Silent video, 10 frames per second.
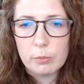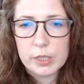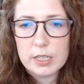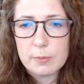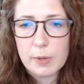
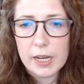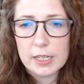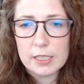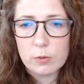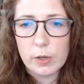But
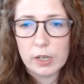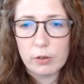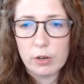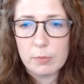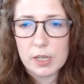despite his quick
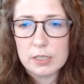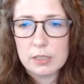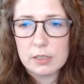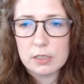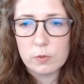
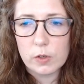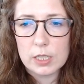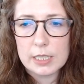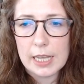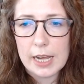agreement, his
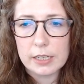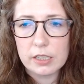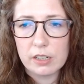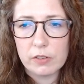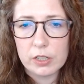voice
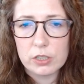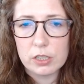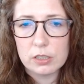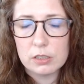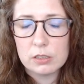lacked
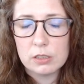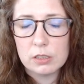conviction.